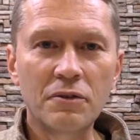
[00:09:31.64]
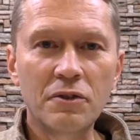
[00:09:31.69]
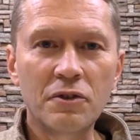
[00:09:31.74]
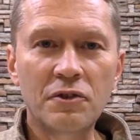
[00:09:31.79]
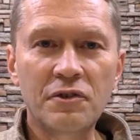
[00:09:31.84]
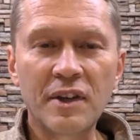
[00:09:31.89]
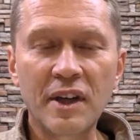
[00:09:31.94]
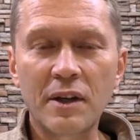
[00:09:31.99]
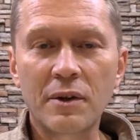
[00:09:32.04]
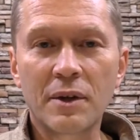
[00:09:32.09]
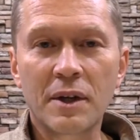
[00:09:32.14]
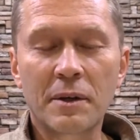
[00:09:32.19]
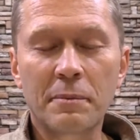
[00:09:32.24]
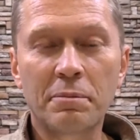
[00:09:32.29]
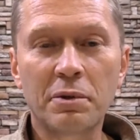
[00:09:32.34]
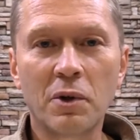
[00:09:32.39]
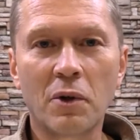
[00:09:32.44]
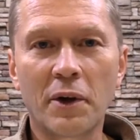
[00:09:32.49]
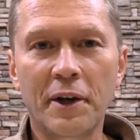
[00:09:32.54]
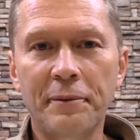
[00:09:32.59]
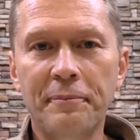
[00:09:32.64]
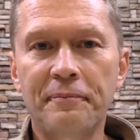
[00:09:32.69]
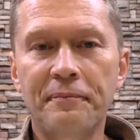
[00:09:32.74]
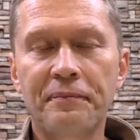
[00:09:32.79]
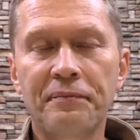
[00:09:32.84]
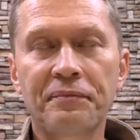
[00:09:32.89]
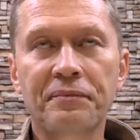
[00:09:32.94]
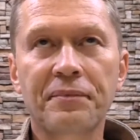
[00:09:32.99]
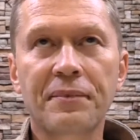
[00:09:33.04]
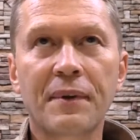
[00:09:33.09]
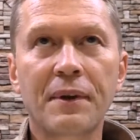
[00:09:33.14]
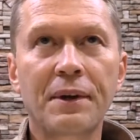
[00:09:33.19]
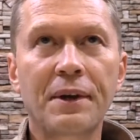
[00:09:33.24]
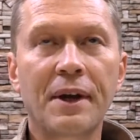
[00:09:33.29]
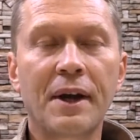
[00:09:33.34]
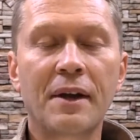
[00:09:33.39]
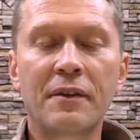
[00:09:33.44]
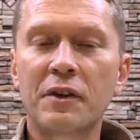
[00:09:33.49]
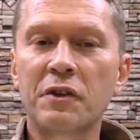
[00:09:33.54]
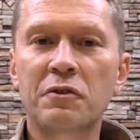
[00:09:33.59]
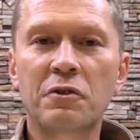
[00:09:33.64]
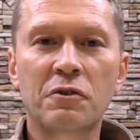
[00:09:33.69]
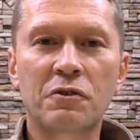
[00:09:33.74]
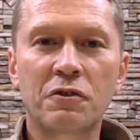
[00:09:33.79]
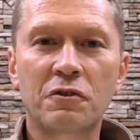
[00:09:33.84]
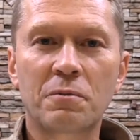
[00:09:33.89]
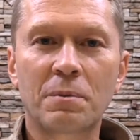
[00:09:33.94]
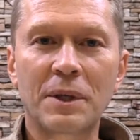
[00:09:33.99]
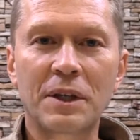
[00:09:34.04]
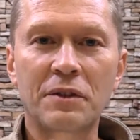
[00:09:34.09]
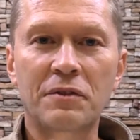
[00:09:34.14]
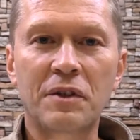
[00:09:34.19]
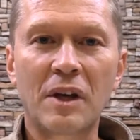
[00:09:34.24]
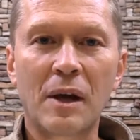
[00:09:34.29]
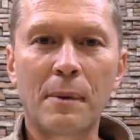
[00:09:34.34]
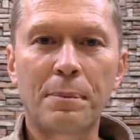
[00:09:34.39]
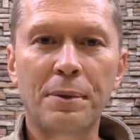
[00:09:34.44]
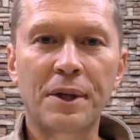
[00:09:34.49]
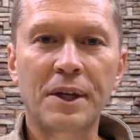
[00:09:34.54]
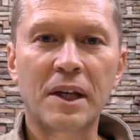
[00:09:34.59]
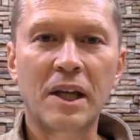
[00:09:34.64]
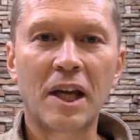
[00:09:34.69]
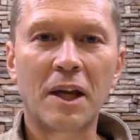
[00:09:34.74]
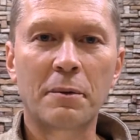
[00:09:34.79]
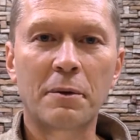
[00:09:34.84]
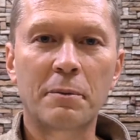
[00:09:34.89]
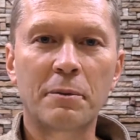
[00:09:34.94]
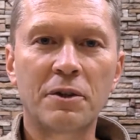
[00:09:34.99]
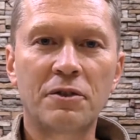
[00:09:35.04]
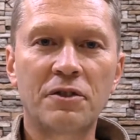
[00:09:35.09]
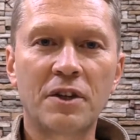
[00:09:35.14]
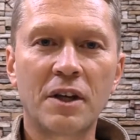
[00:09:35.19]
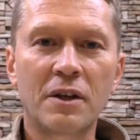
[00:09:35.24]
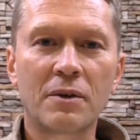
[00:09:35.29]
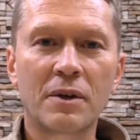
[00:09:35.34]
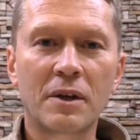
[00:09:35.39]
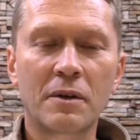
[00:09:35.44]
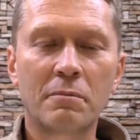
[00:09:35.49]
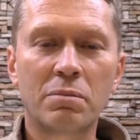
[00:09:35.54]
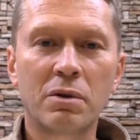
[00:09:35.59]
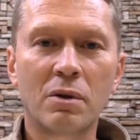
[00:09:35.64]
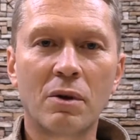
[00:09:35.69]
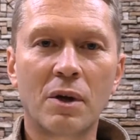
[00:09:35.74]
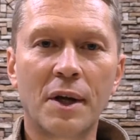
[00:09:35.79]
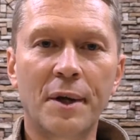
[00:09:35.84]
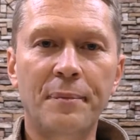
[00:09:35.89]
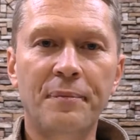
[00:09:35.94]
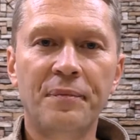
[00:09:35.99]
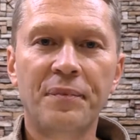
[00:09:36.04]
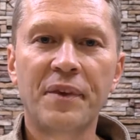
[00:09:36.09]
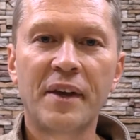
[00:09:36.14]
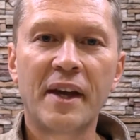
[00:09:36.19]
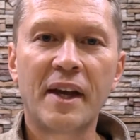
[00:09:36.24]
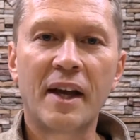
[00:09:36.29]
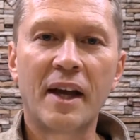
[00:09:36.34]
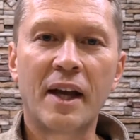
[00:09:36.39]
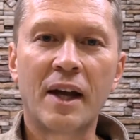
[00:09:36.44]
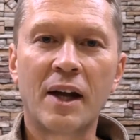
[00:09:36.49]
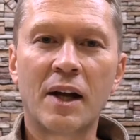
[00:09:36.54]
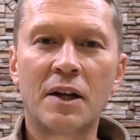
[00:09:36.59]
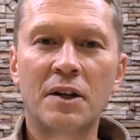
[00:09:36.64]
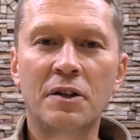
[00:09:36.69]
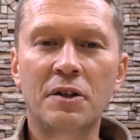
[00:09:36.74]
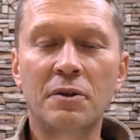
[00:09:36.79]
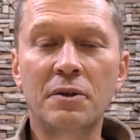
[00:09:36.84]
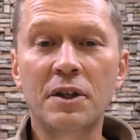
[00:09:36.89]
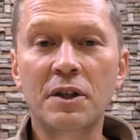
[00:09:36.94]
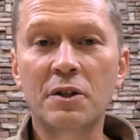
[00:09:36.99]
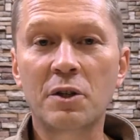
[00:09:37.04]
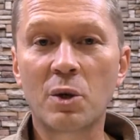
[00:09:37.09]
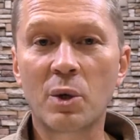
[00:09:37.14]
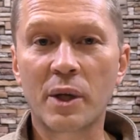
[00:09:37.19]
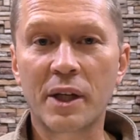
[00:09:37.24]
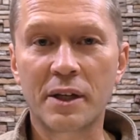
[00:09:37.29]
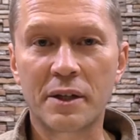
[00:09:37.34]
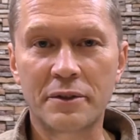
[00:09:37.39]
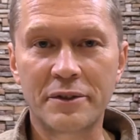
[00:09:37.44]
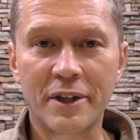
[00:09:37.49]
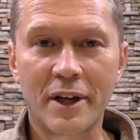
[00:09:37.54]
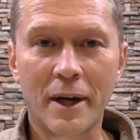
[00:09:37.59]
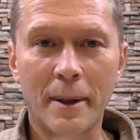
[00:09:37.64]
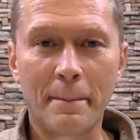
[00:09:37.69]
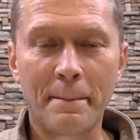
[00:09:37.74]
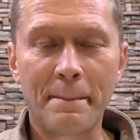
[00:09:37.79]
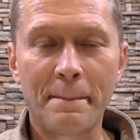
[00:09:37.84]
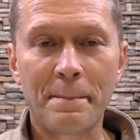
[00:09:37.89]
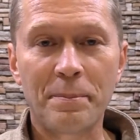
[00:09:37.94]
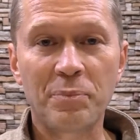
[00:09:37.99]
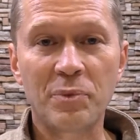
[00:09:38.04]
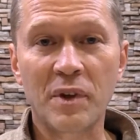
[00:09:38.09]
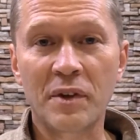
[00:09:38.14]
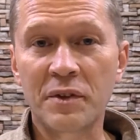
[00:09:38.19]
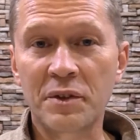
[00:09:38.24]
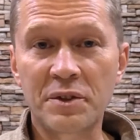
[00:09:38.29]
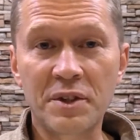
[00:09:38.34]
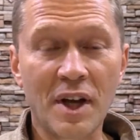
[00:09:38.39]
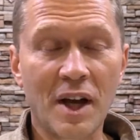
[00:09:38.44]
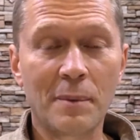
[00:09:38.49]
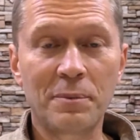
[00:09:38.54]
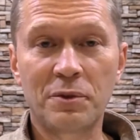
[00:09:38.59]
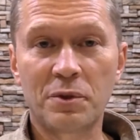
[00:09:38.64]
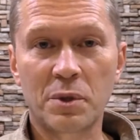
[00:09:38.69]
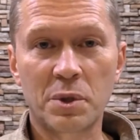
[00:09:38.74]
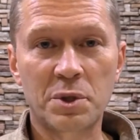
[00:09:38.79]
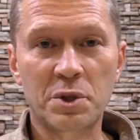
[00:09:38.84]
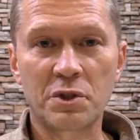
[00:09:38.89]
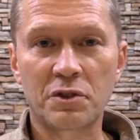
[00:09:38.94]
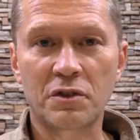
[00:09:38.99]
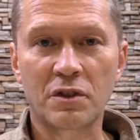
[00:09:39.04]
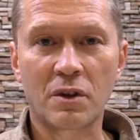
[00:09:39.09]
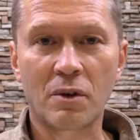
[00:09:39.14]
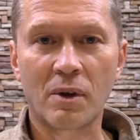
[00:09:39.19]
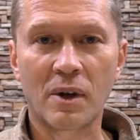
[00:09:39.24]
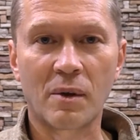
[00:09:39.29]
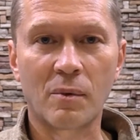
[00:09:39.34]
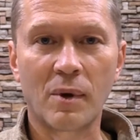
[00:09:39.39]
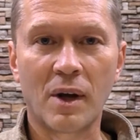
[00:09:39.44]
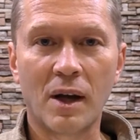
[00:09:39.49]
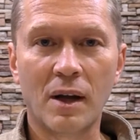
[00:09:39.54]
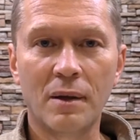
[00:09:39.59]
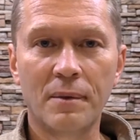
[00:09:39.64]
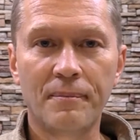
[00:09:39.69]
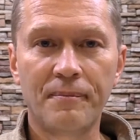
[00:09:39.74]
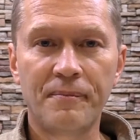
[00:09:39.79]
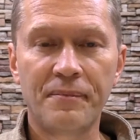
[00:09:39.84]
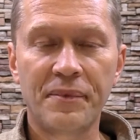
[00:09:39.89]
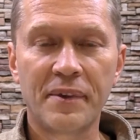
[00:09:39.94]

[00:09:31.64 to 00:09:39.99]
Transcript: say you're unemployed. This was just one example that came to me. Say you're unemployed and you need to go get a job, and the job search isn't going well.